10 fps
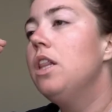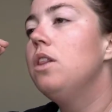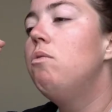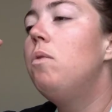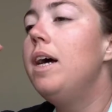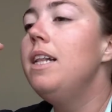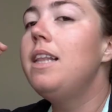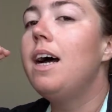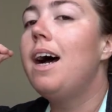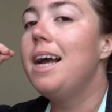The one
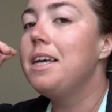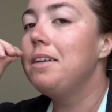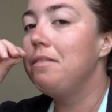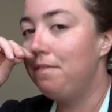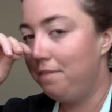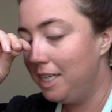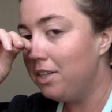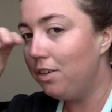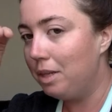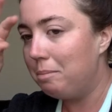that I can
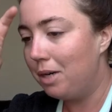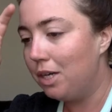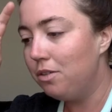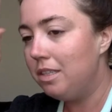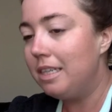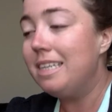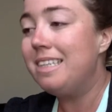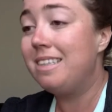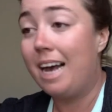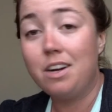feel the most
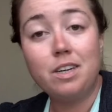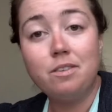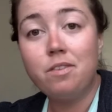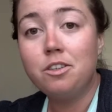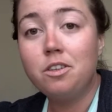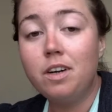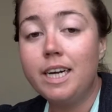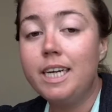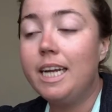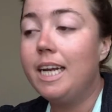is Saturn in
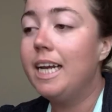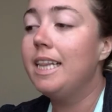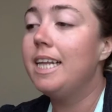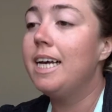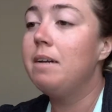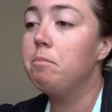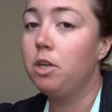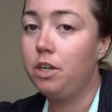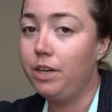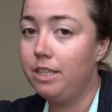retrograde, and then
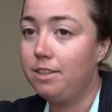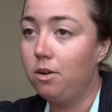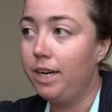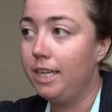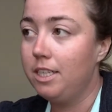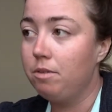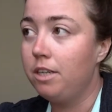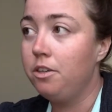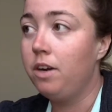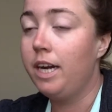Mercury is going into
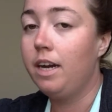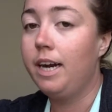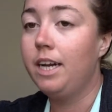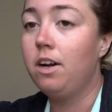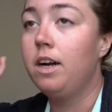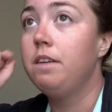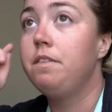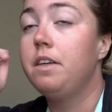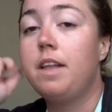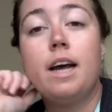retrograde, and I can already
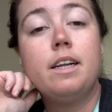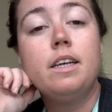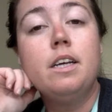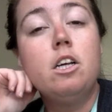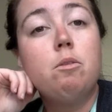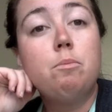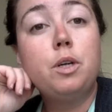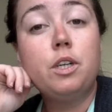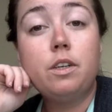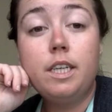feel that.
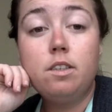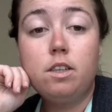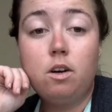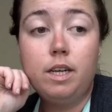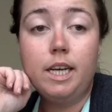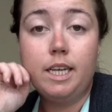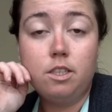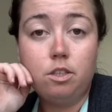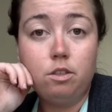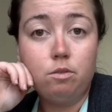Mercury is going
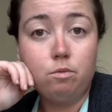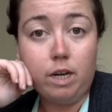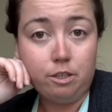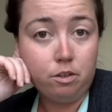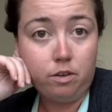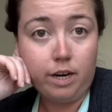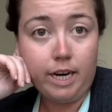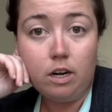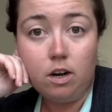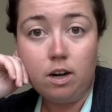into
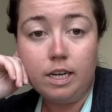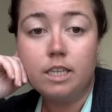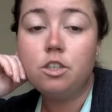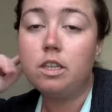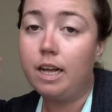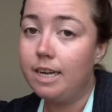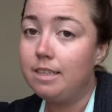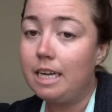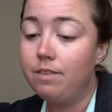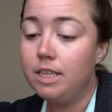retrograde on July
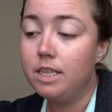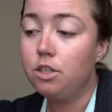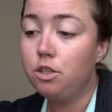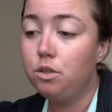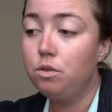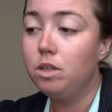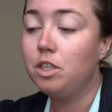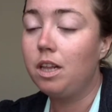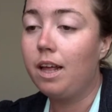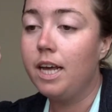7th to
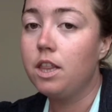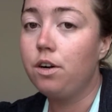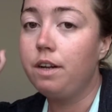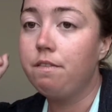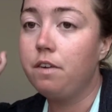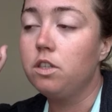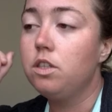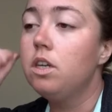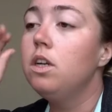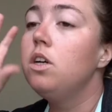July
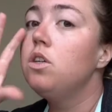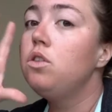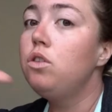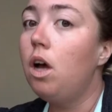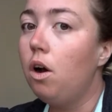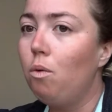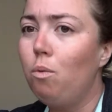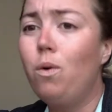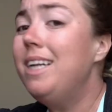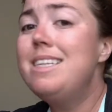31st. So,
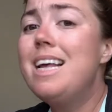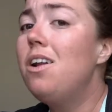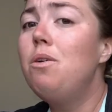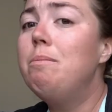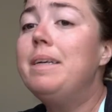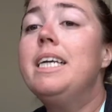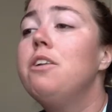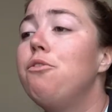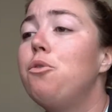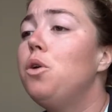what does that all
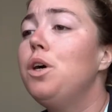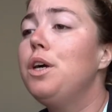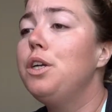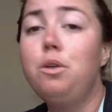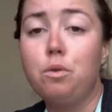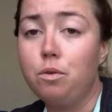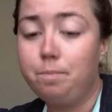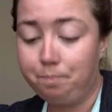mean for you?